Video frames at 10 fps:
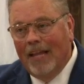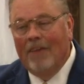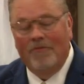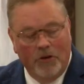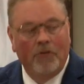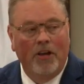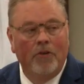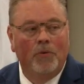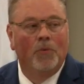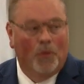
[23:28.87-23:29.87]
if you
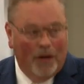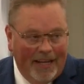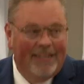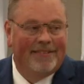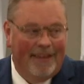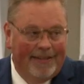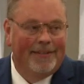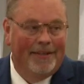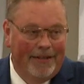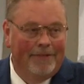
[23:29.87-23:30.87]
do what He
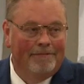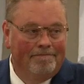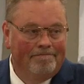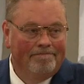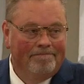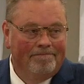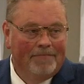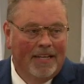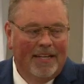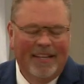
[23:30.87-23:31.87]
said to do.
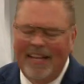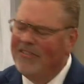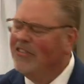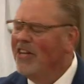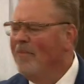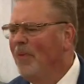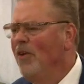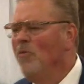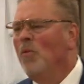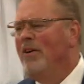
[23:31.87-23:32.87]
There's
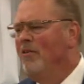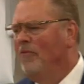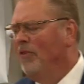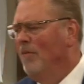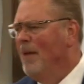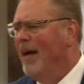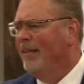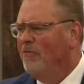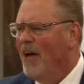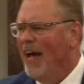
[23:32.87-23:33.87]
something wonderful
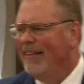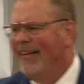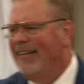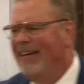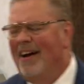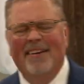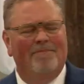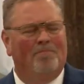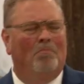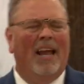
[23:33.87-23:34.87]
about the fact that God
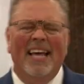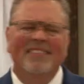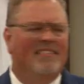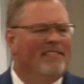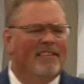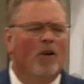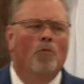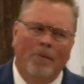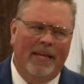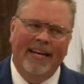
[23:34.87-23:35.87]
blesses
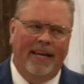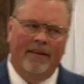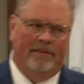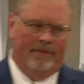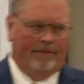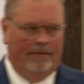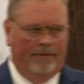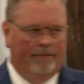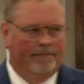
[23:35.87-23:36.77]
obedience.